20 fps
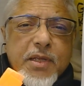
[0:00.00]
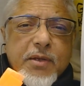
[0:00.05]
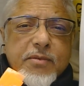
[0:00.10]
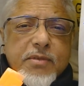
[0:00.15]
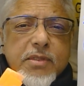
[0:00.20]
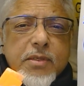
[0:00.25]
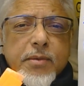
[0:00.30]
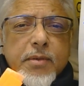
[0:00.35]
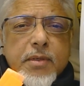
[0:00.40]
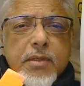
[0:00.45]

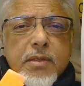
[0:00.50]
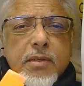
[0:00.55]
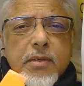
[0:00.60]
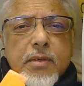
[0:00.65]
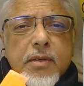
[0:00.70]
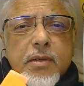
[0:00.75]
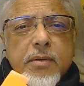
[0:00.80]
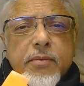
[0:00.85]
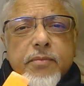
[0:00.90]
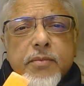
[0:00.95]

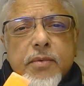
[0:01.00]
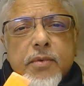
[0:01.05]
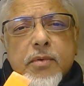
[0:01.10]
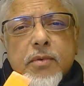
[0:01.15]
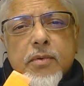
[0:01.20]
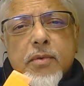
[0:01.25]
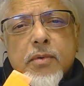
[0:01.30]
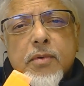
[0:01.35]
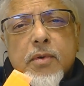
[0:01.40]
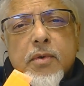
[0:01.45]
If
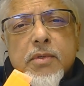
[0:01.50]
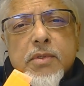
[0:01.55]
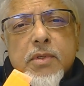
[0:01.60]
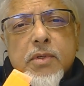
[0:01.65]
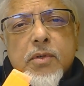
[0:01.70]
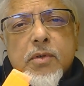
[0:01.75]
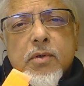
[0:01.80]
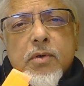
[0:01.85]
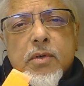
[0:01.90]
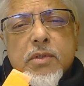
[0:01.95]
you or
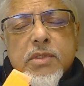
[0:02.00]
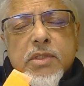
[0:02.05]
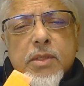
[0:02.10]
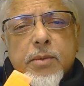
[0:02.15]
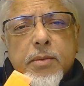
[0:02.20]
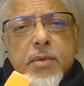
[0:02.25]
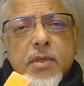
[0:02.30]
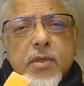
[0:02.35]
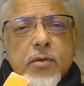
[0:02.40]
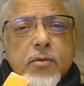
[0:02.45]
you got
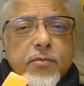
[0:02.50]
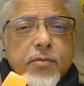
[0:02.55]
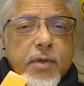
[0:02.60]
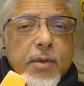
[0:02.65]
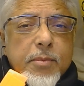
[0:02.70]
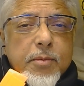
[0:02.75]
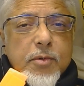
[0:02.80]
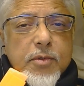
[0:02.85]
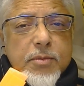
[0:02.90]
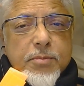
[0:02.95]
someone in your
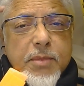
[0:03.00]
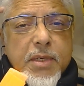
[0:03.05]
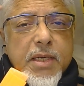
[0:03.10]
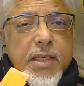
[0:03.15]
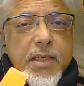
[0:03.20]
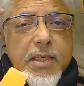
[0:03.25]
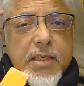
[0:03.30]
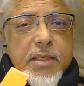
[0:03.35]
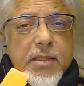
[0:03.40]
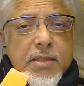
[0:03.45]
family who's
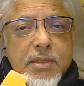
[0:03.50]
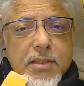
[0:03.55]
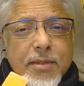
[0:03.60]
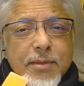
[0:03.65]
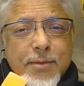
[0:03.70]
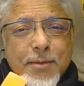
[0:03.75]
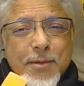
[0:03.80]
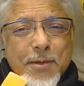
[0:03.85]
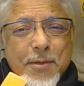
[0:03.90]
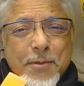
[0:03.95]
my
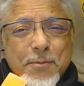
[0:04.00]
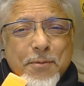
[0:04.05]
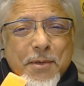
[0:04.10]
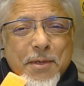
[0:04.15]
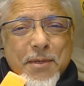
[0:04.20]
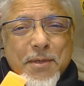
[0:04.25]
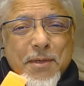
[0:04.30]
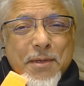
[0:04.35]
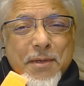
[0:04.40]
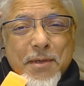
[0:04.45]
age, a lot of
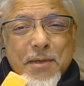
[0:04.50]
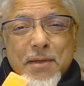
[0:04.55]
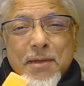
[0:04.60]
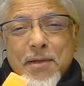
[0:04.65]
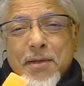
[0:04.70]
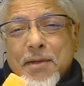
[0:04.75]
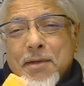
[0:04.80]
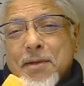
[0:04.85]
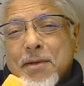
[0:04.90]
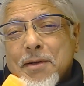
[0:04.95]
white hair,
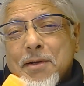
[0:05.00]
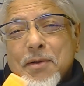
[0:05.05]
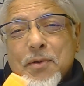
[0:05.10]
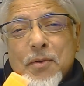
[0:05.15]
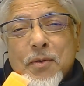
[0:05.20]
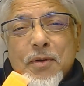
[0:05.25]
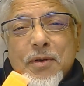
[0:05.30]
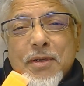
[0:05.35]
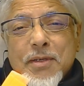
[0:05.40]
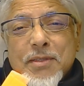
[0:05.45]

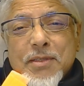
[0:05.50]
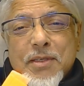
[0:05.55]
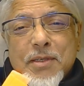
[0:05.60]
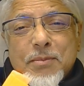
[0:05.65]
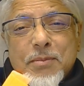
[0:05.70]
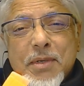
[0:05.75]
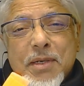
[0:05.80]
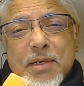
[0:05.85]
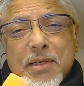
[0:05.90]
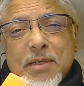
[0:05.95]
not
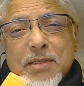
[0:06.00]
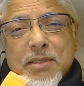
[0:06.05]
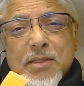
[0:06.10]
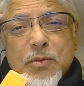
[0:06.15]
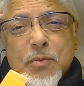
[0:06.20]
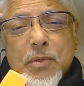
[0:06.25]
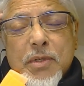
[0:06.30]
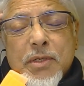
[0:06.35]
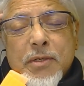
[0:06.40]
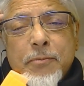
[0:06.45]
necessarily my age
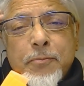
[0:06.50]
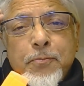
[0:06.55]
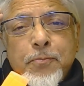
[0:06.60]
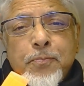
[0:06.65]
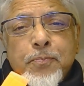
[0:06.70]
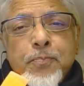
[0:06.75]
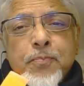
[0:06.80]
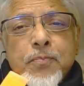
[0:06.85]
as well,